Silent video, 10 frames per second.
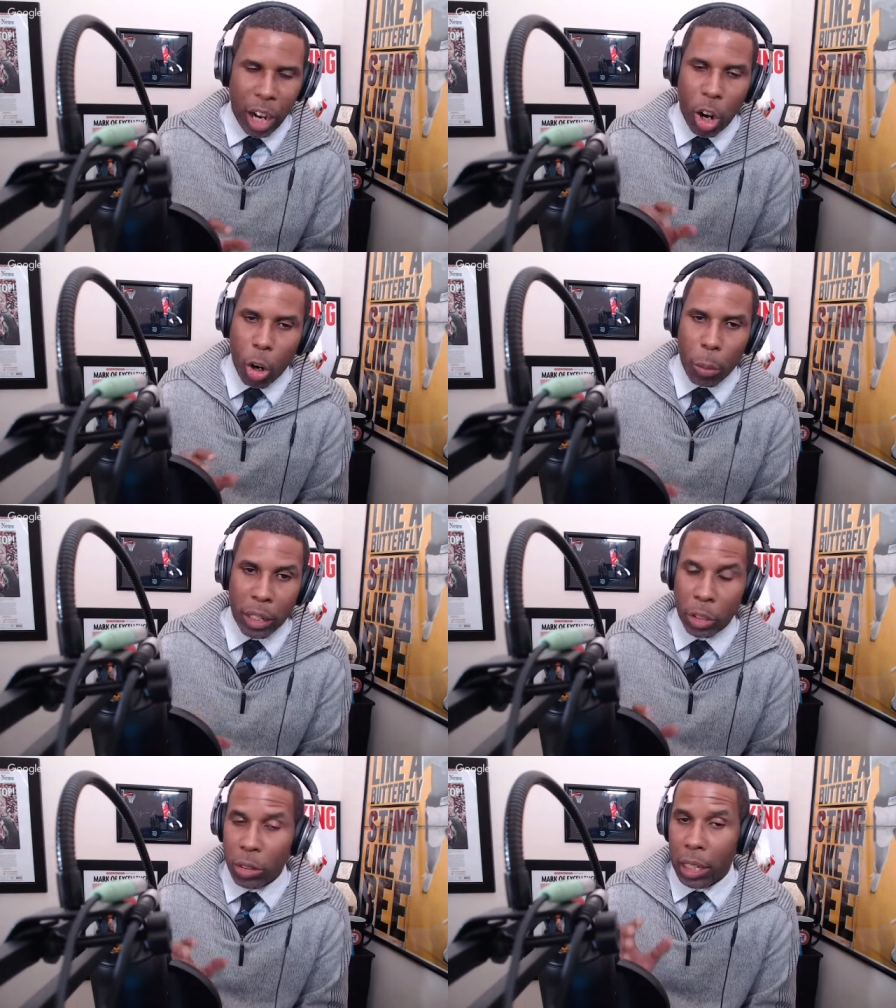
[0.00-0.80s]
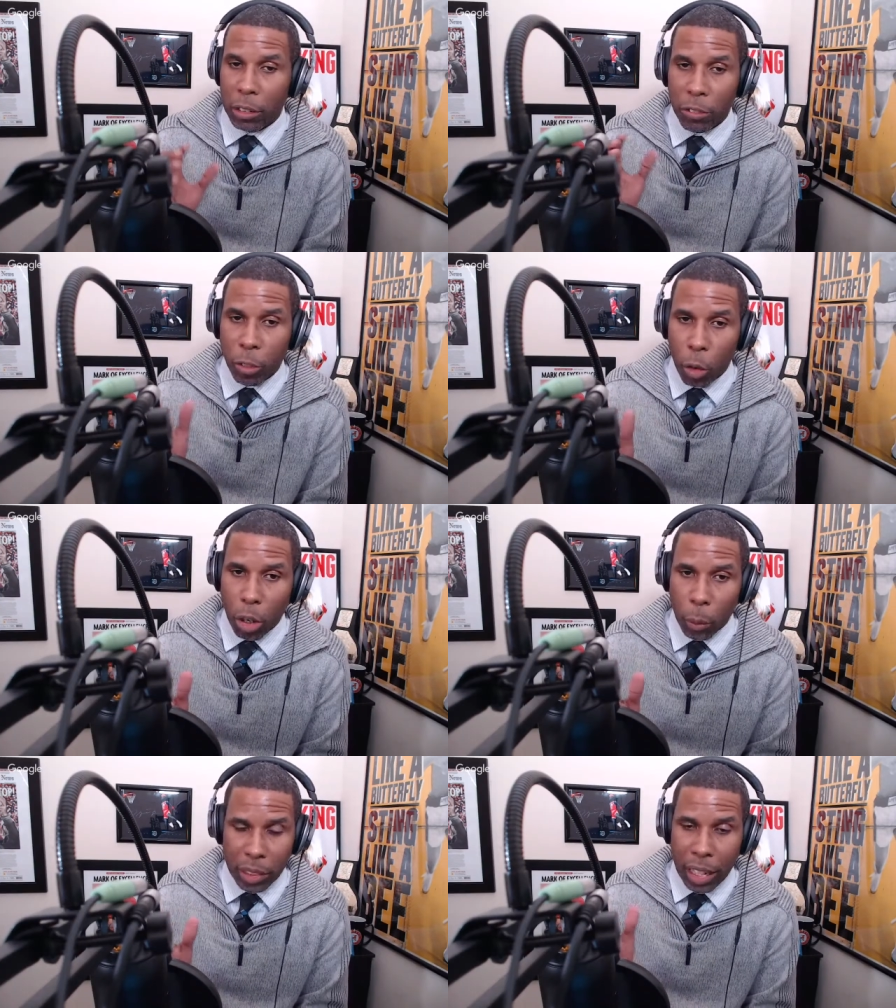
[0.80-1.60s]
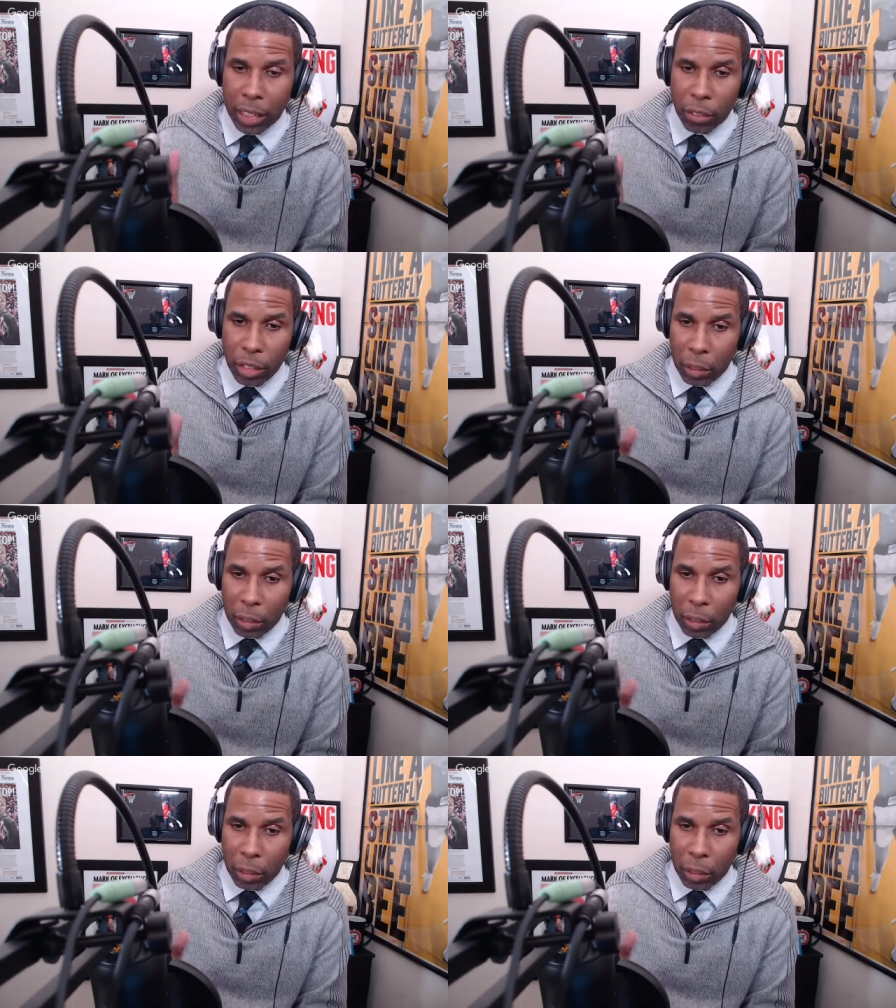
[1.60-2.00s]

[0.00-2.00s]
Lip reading: Auburn in 2004 was undefeated,